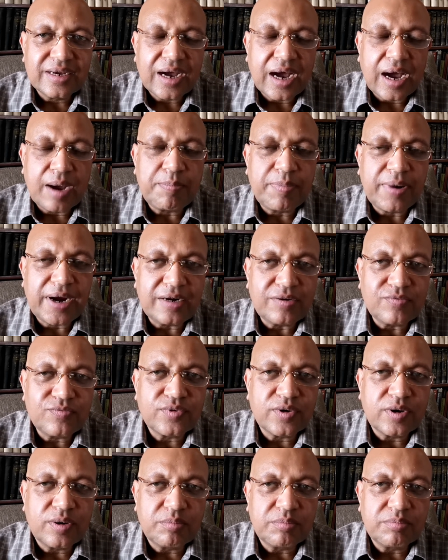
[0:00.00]
Apart
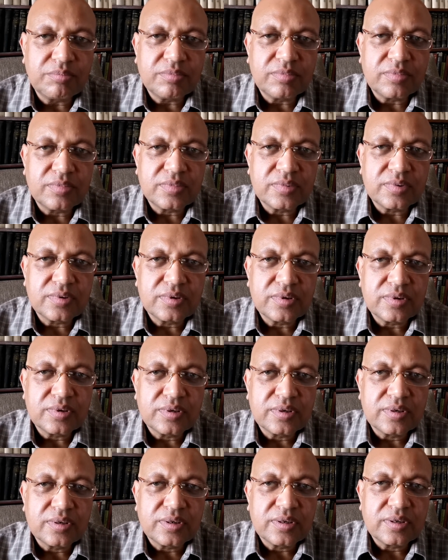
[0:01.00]
from
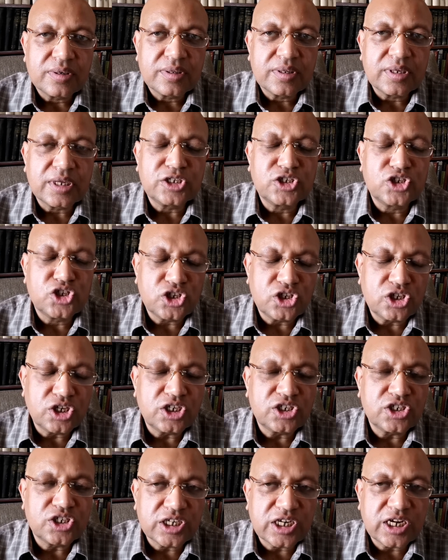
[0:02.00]
the
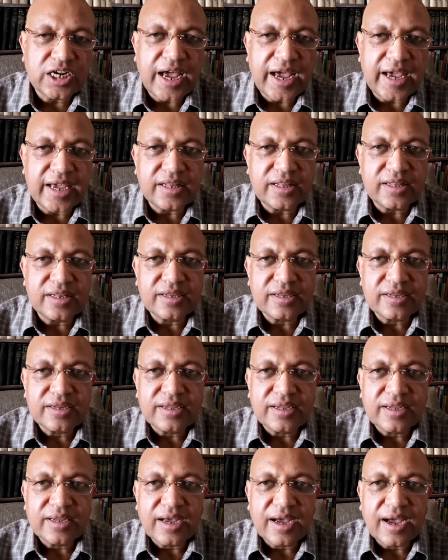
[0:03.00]
general decline
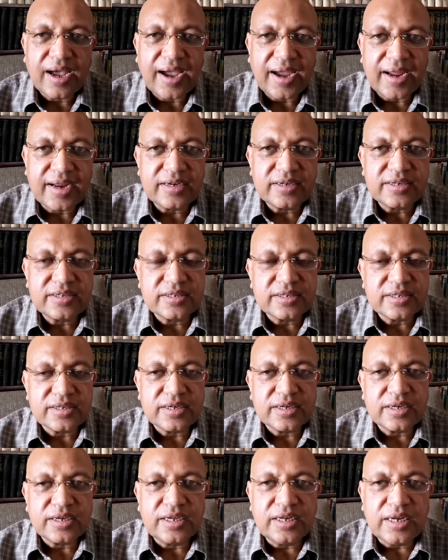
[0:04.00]
and
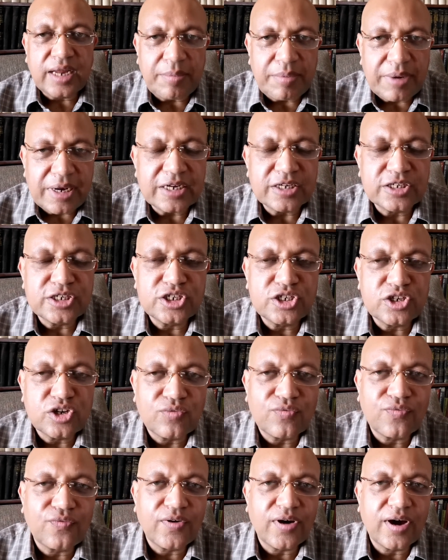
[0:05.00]
inability
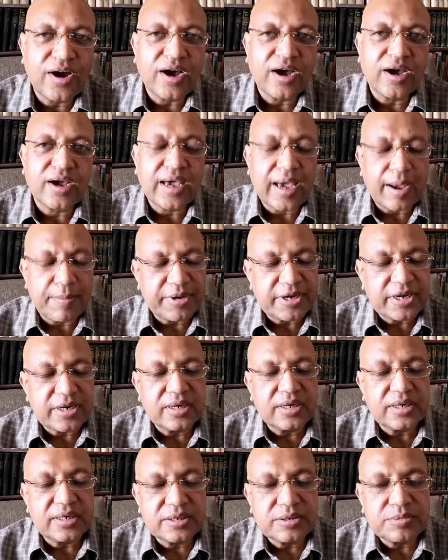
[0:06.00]
of
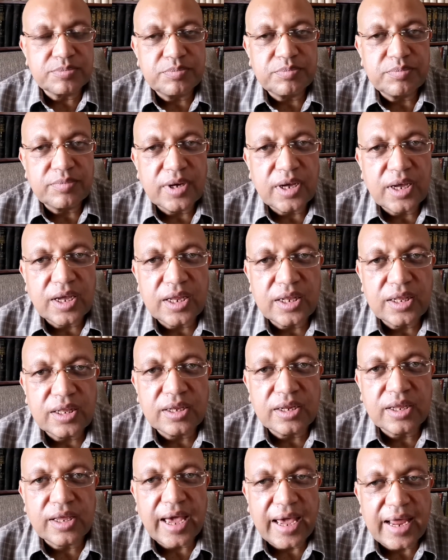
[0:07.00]
capitalism
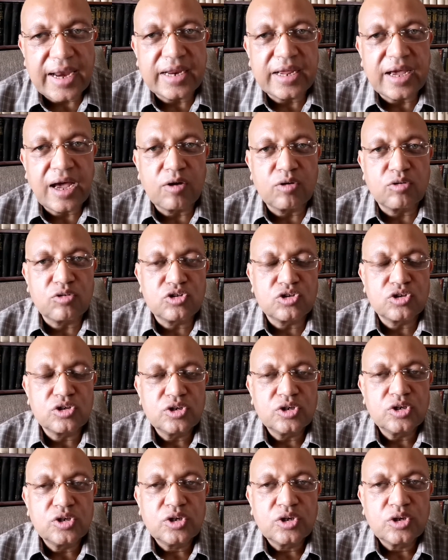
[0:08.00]
in carrying out
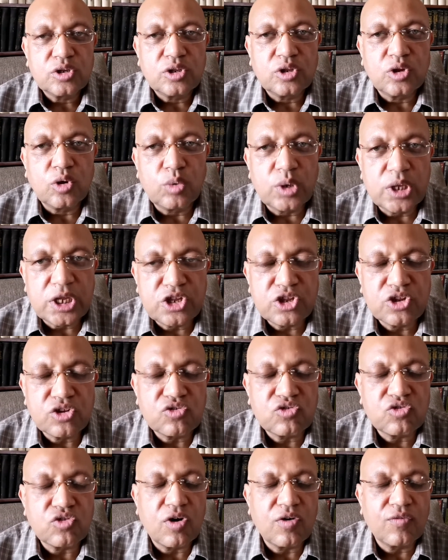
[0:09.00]

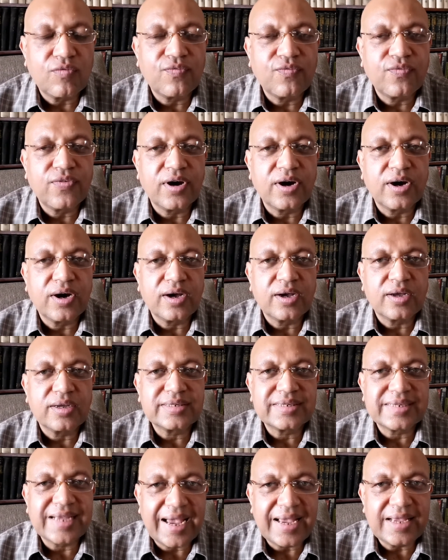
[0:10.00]
innovations of
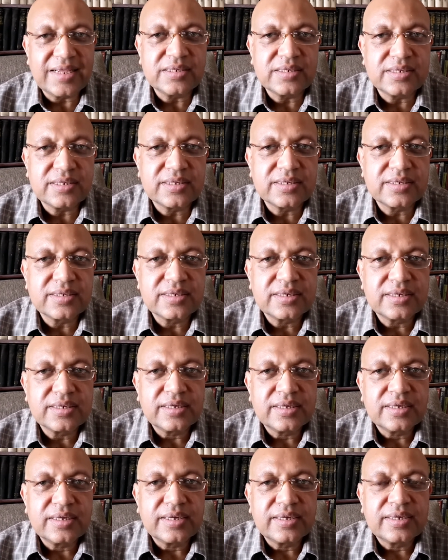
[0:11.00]
science,
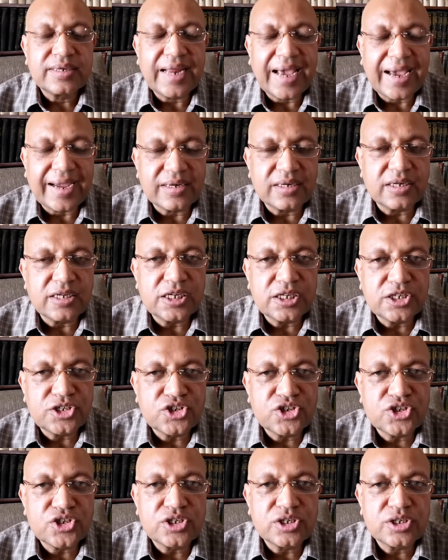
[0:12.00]

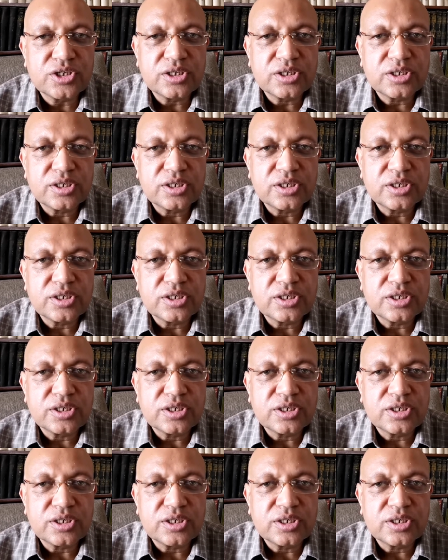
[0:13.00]
techniques,